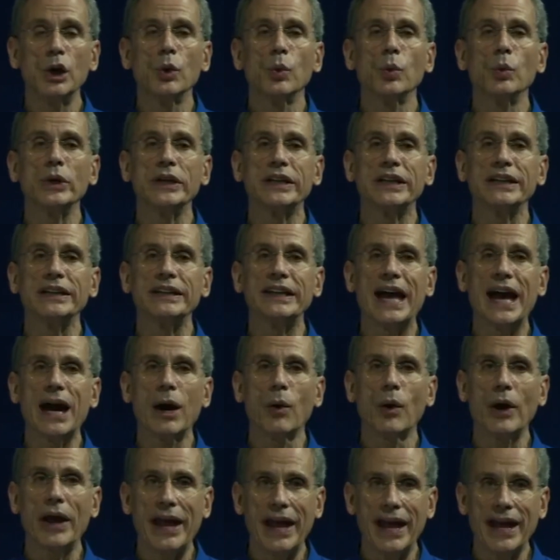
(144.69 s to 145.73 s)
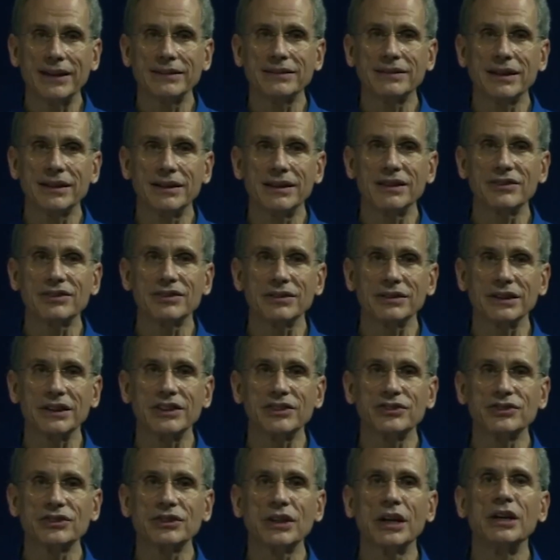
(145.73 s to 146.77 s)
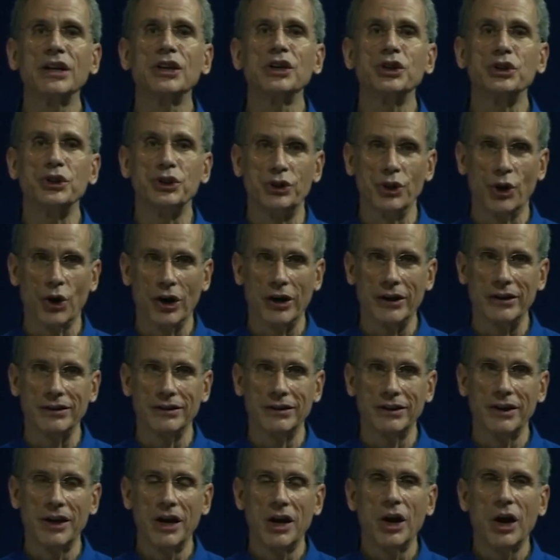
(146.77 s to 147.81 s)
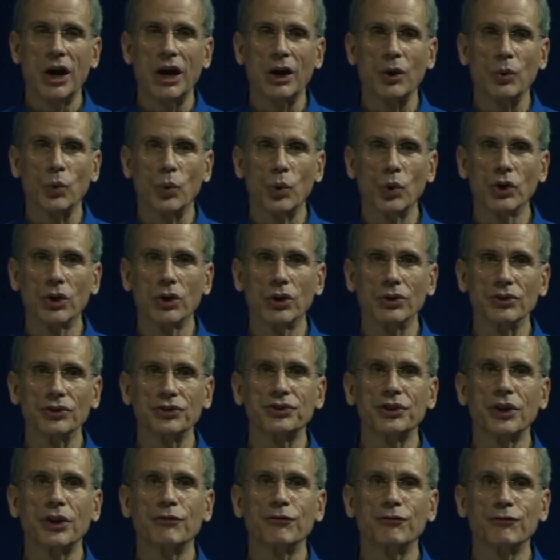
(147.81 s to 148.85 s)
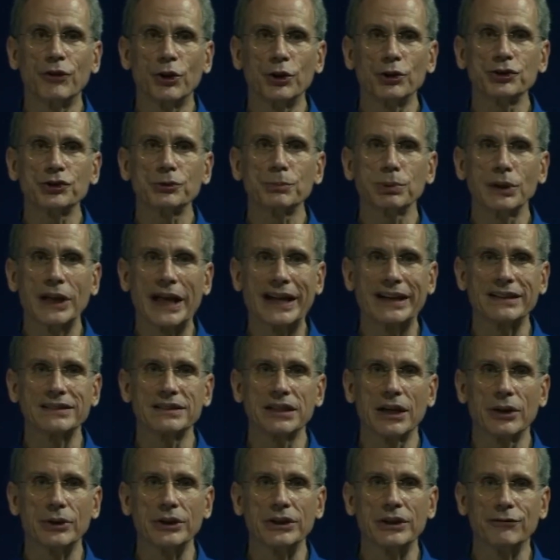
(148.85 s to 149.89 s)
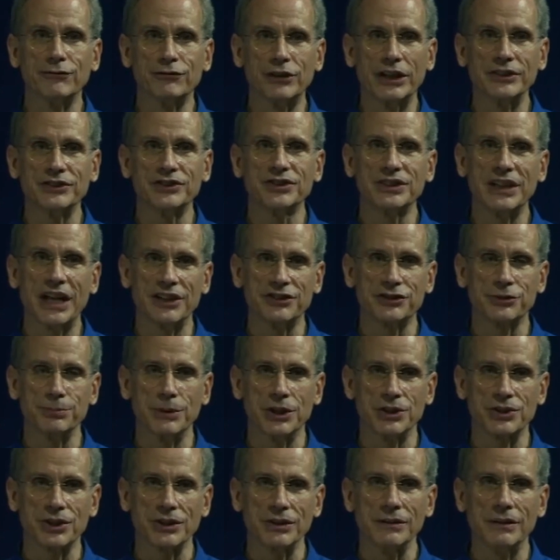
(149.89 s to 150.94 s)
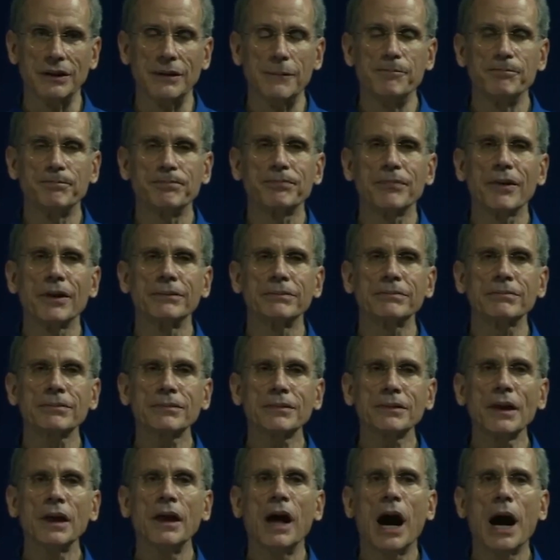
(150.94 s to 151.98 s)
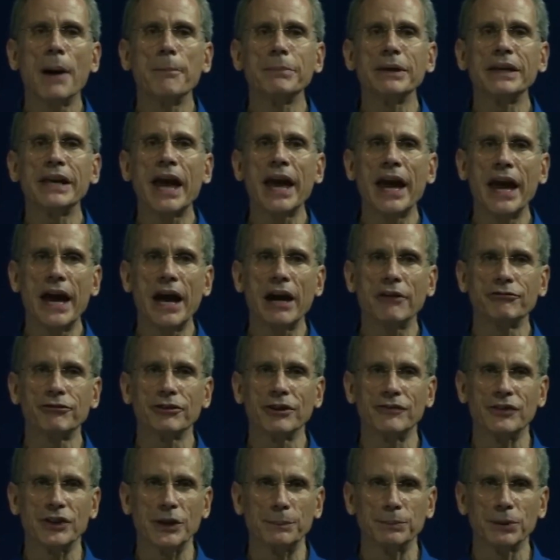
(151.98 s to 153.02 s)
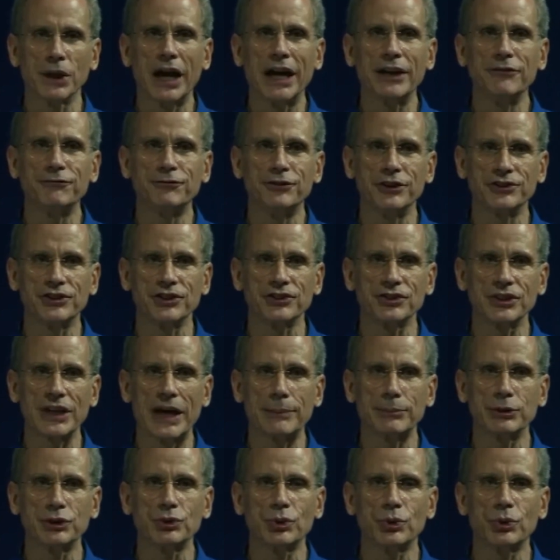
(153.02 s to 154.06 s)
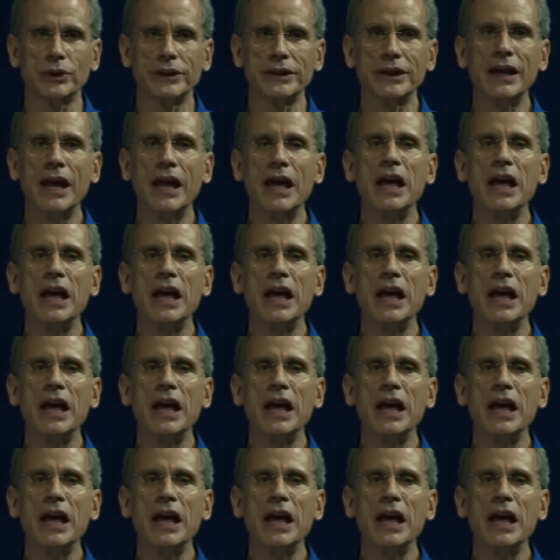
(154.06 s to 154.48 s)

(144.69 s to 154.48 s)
We can now add to this list DART, our world's first planetary defense test mission. On behalf of the Applied Physics Laboratory,